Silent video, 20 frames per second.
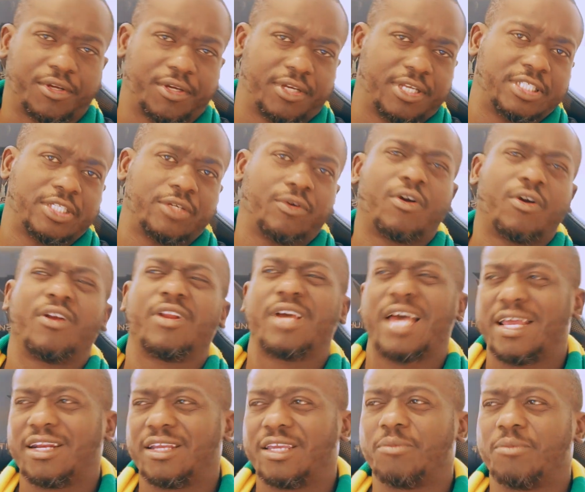because they're all
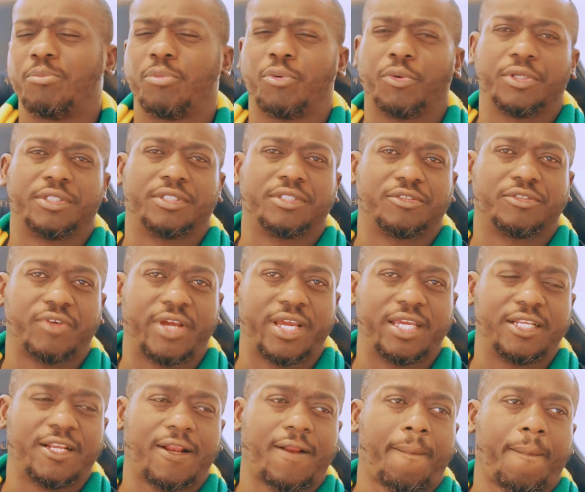kind of important, right?